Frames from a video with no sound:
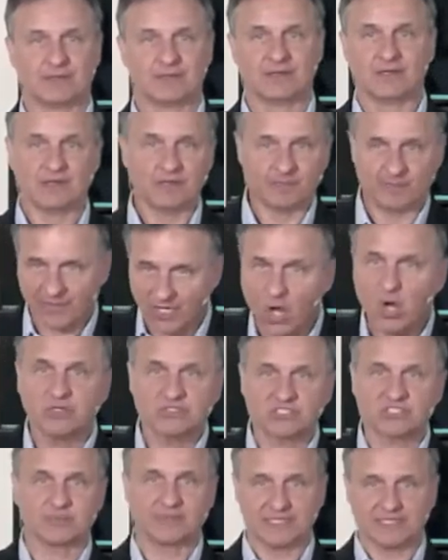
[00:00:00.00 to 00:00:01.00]
Uh, but
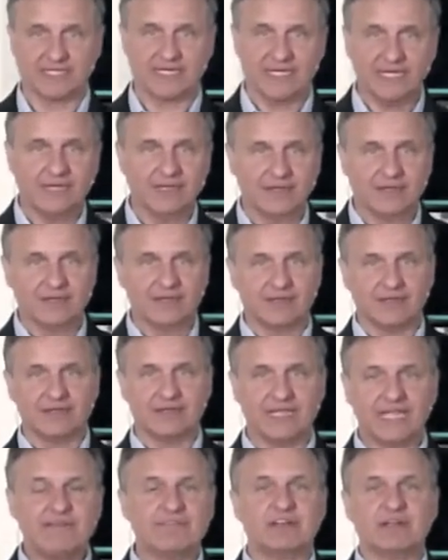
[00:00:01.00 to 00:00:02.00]
ultimately,
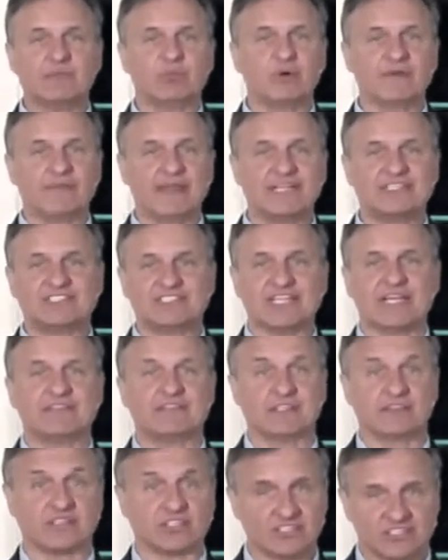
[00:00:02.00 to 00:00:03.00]
even when they said
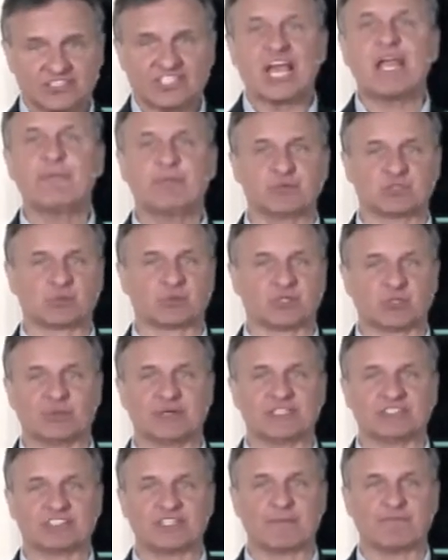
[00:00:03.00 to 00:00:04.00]
that the disciples were
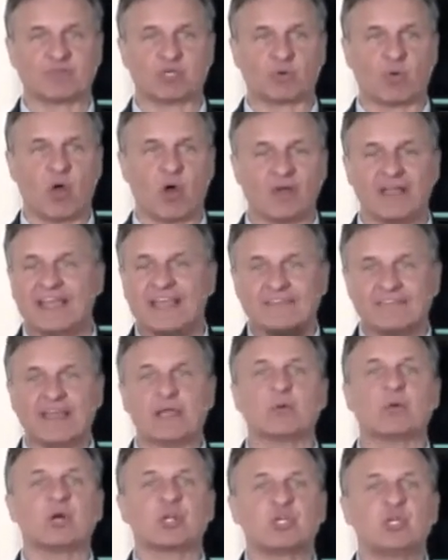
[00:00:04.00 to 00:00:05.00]
doing something wrong, they were